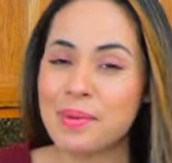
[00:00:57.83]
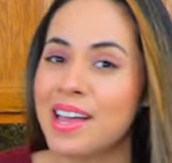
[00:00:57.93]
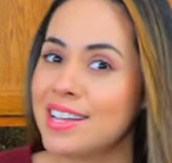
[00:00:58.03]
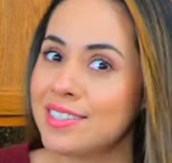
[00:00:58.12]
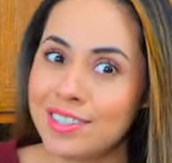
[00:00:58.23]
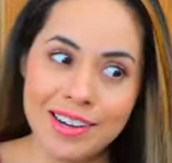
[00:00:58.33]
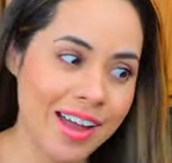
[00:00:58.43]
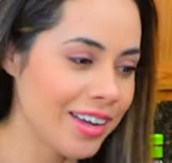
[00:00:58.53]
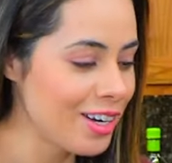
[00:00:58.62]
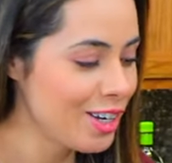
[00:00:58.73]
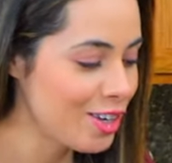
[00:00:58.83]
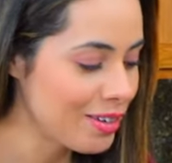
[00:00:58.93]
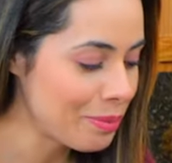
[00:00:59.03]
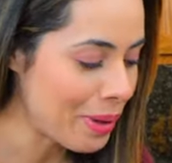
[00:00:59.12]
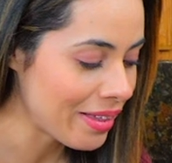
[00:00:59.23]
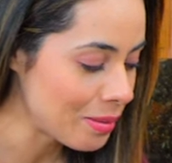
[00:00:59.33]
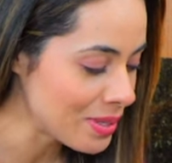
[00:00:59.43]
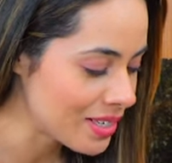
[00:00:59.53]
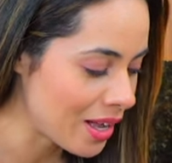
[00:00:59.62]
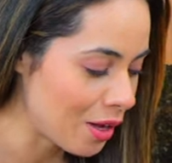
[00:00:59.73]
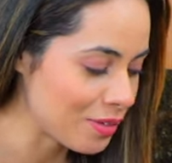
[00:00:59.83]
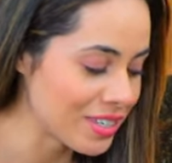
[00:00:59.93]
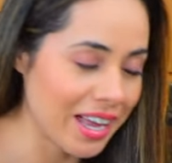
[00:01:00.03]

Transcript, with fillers: because they're not gonna cook by themselves.